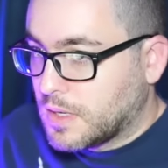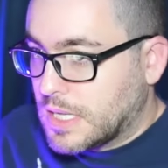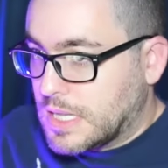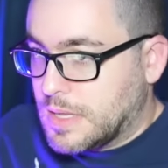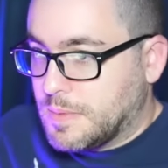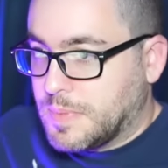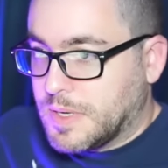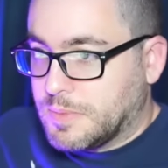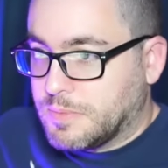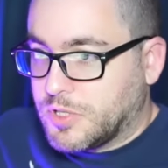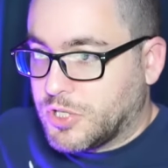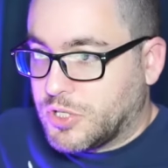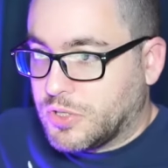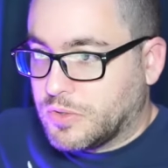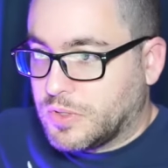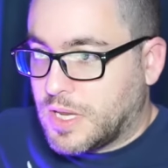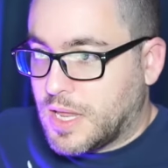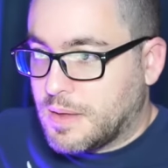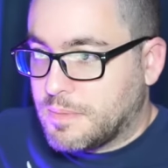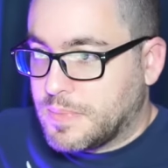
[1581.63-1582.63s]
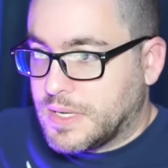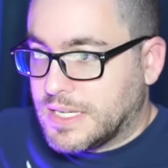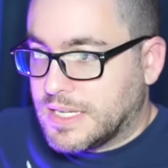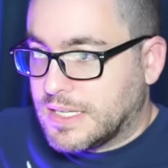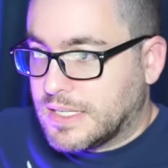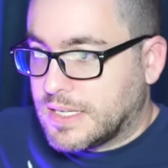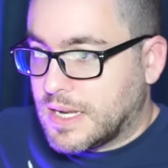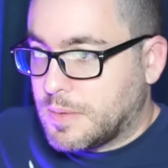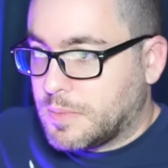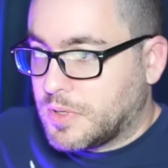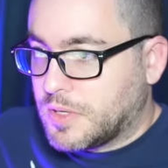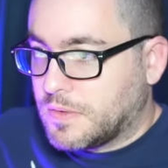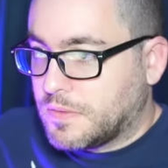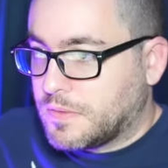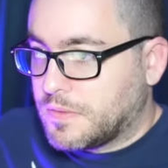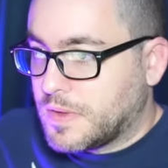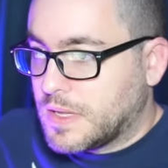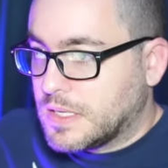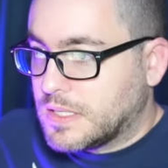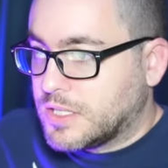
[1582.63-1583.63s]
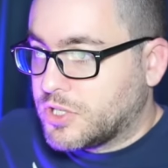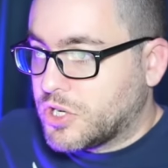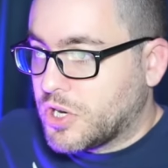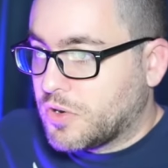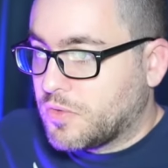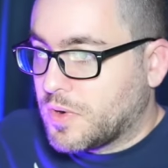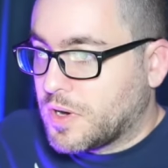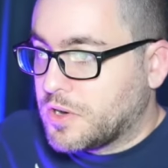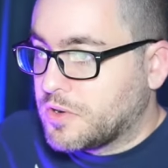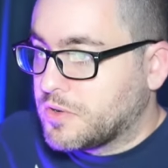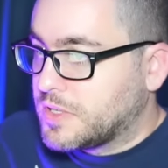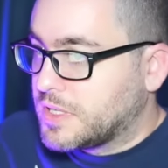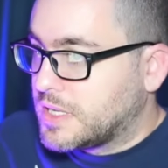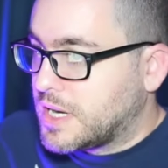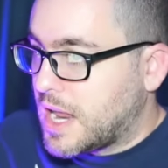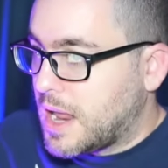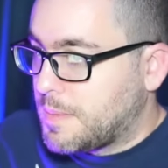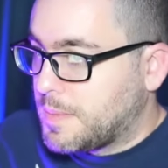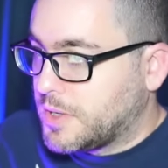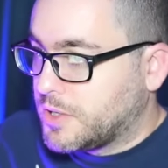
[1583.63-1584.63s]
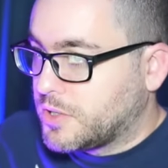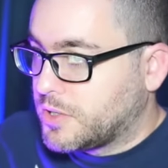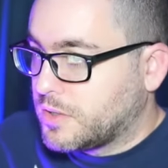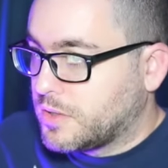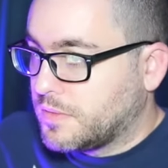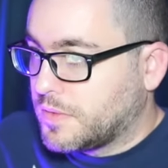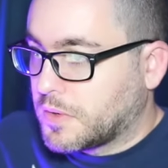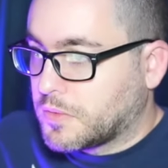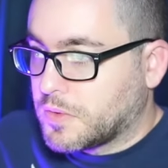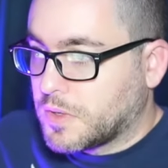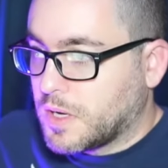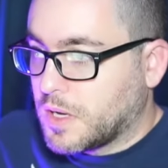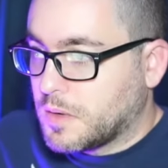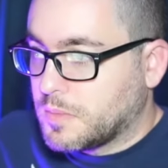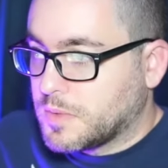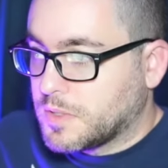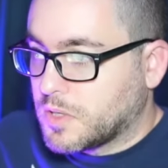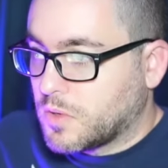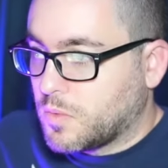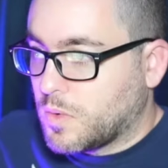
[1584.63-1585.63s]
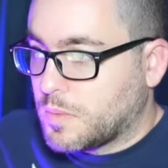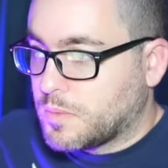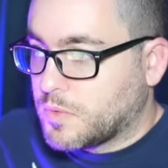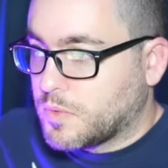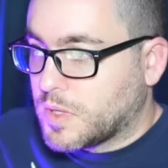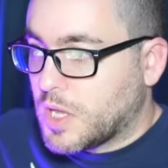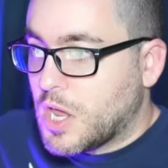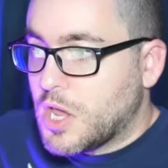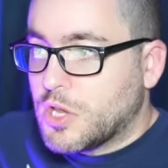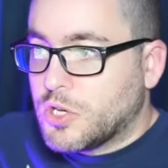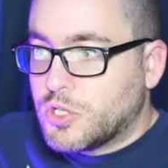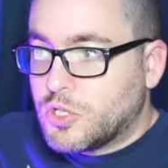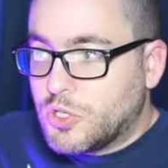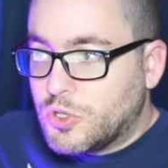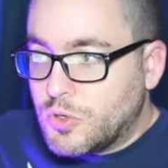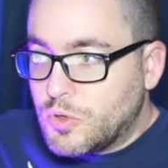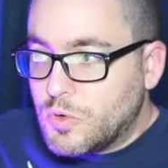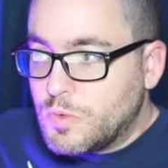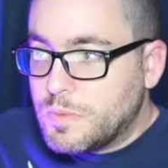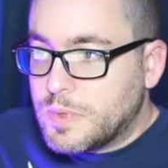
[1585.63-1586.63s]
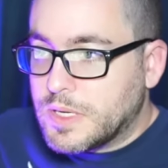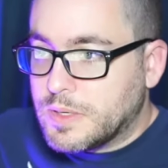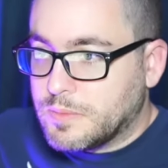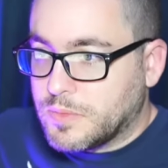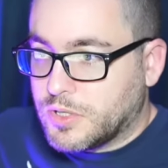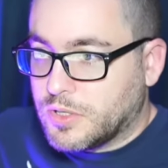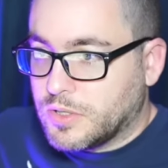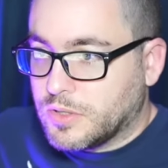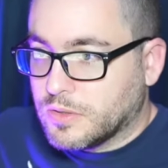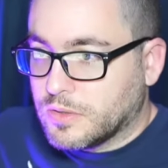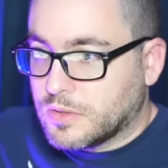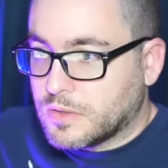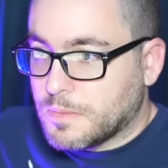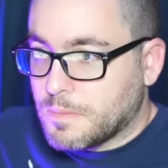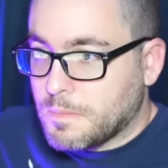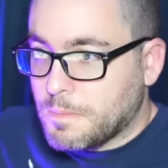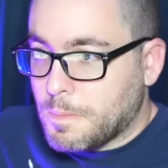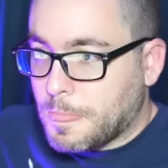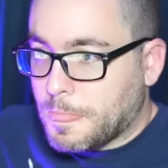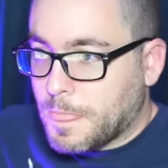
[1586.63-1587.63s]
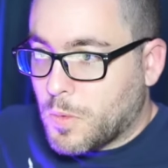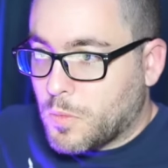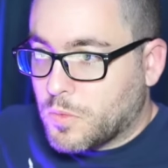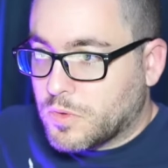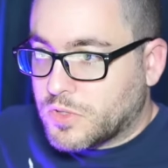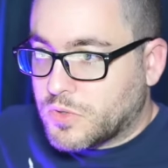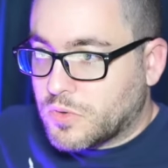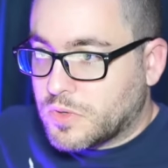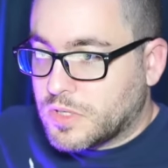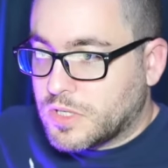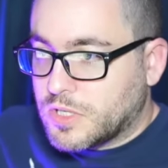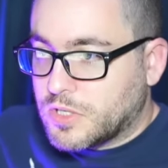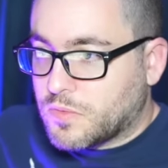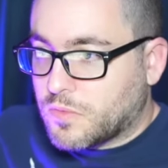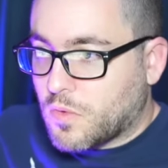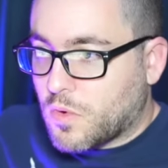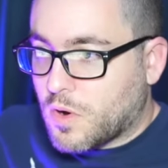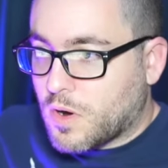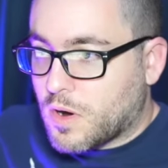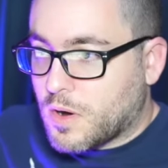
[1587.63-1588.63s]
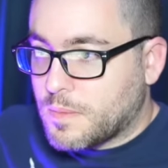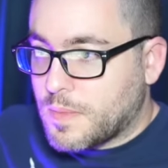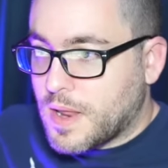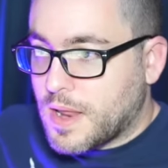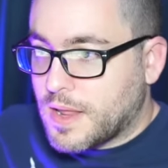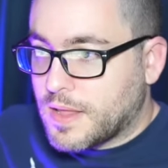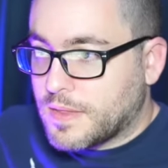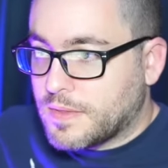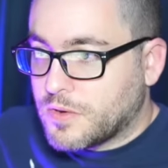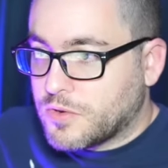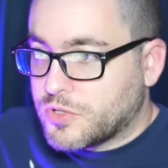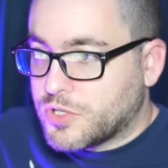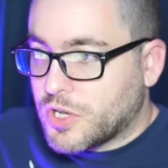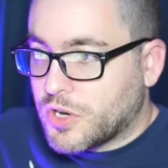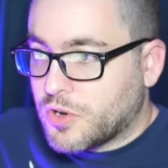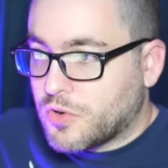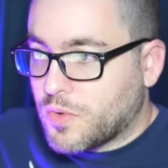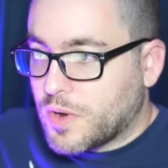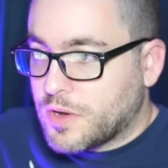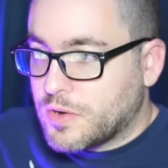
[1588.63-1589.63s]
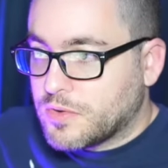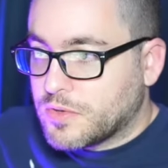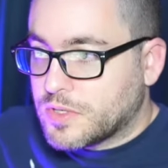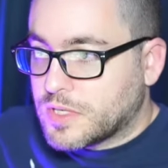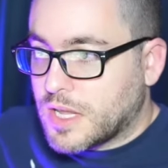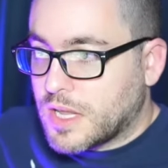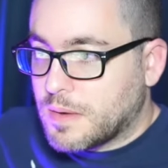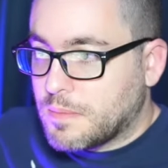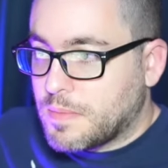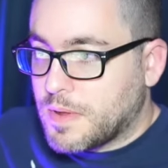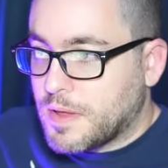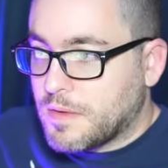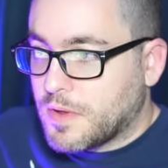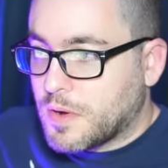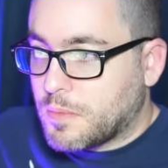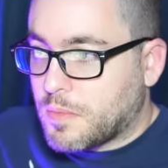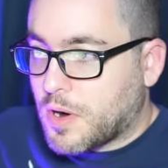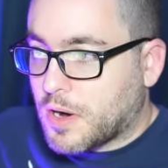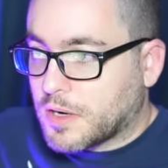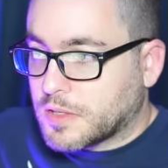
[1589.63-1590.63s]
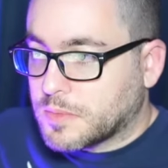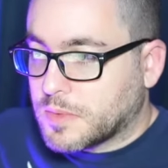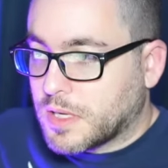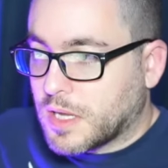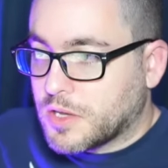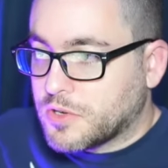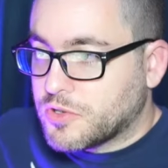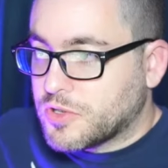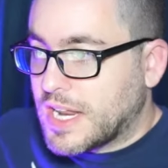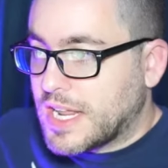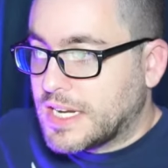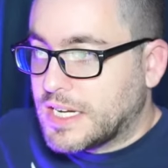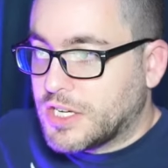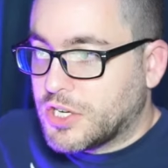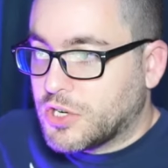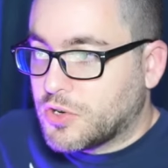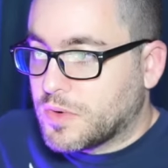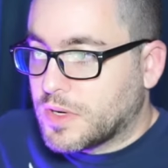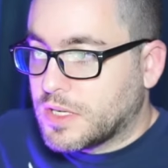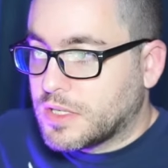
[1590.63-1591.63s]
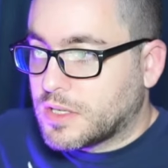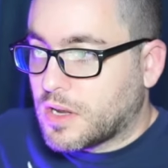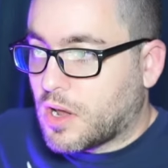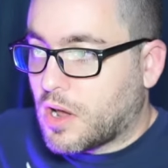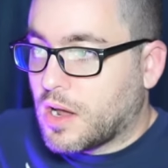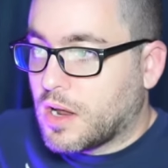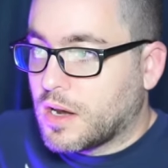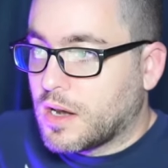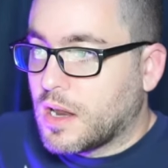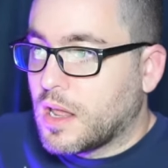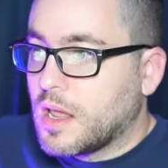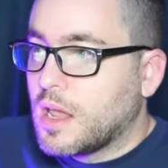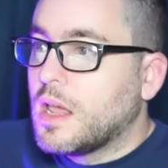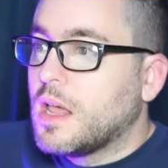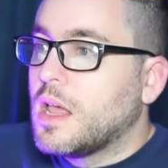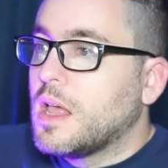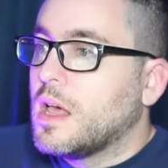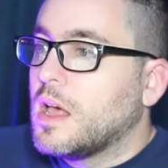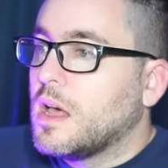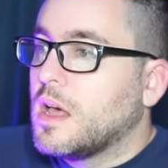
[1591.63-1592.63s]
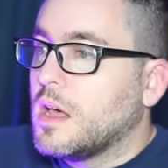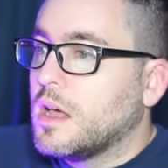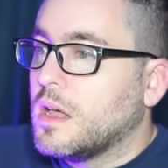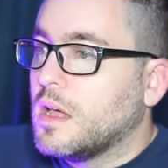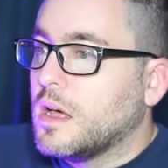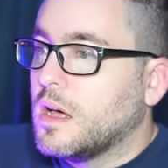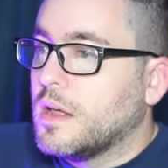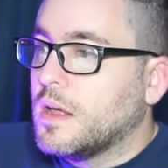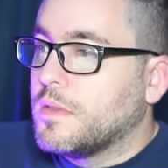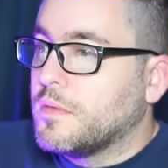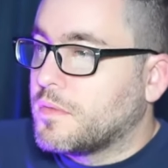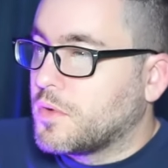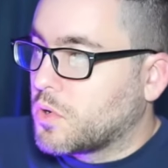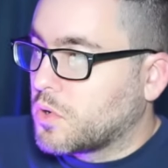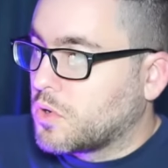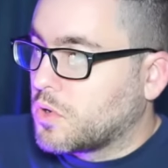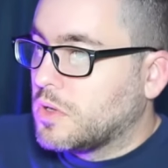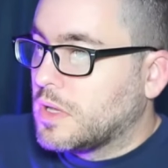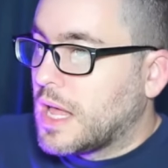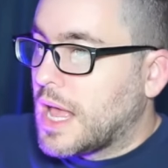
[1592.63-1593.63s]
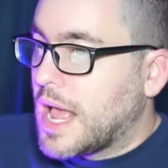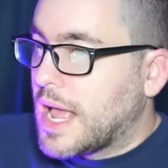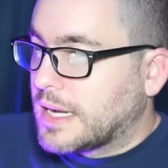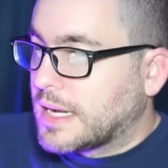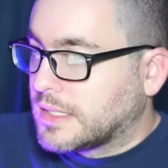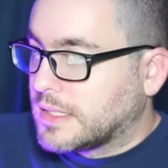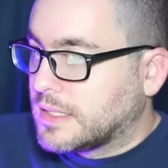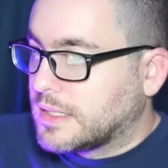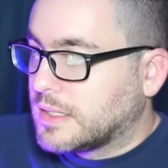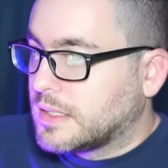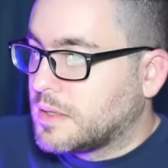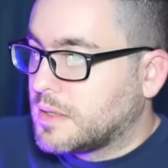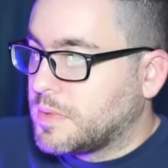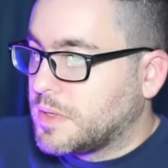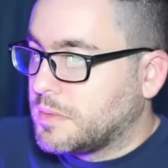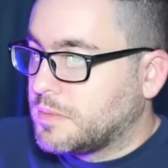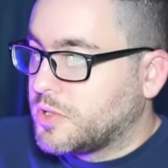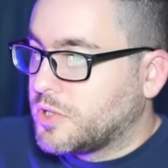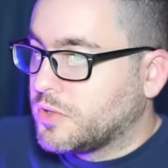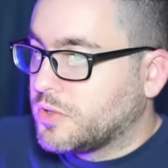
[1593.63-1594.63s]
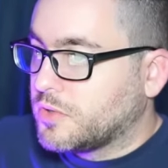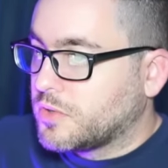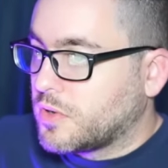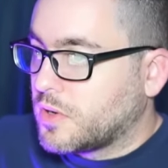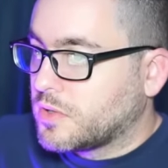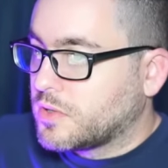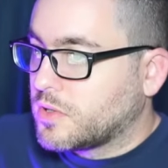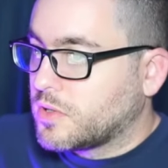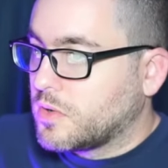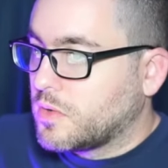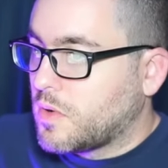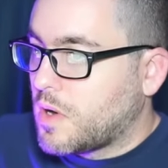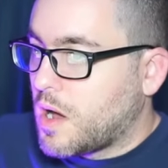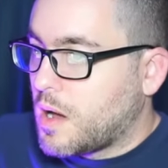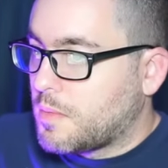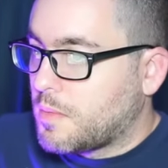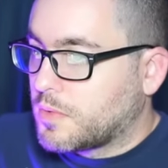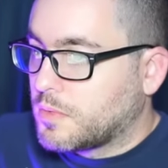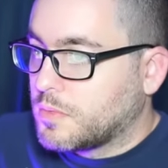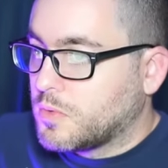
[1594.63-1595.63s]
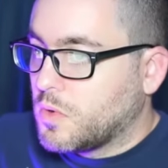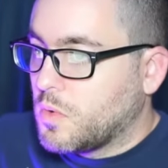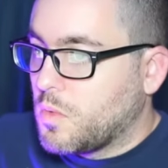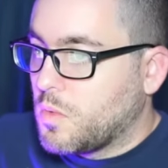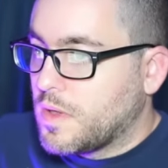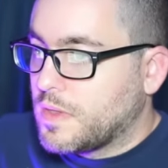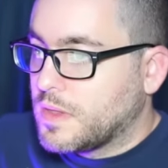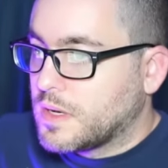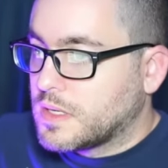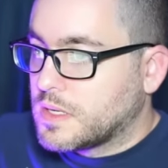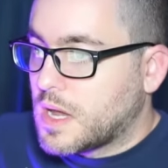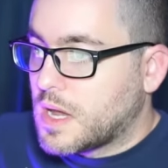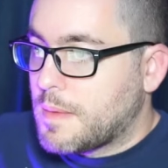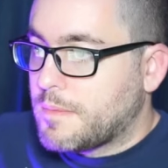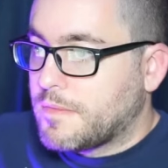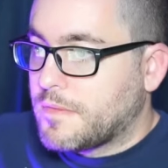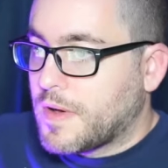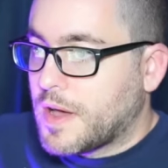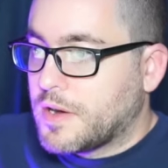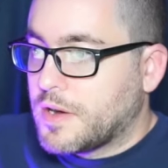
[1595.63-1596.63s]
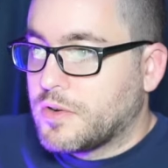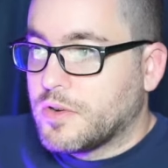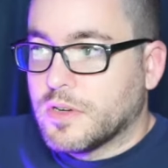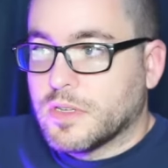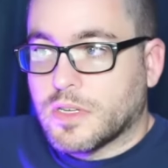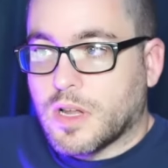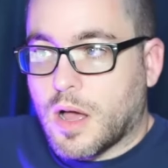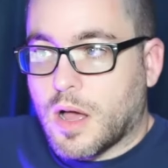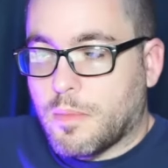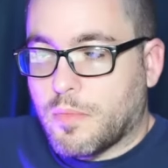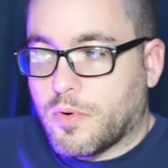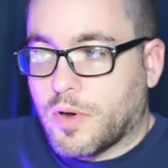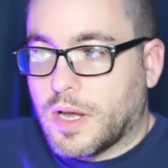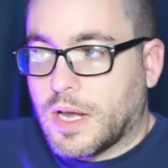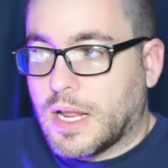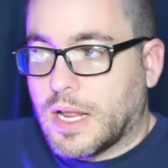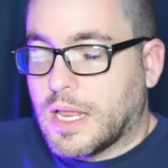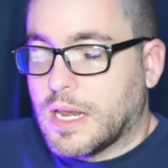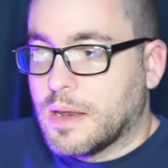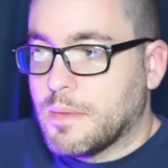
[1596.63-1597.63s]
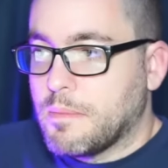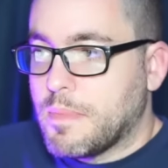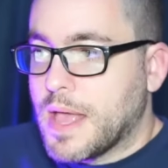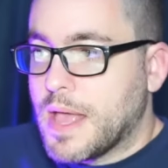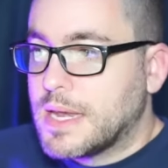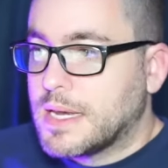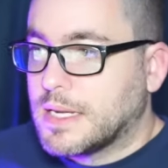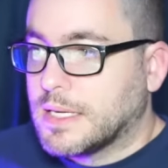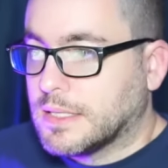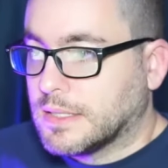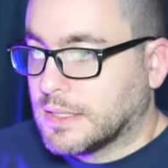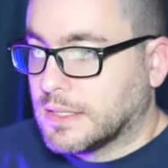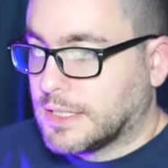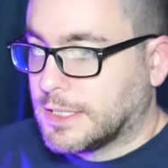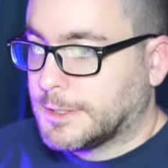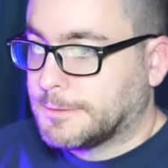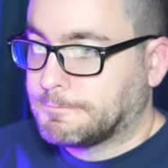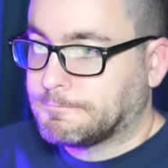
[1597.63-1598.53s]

The beam shield can be disabled if its generator is damaged. The Victory Gundam is equipped with two beam shields one sword in each form, and their generators can pivot approximately 180 degrees on uh, the vertical axis. The beam shields are also operable when the top fighter is operating independently.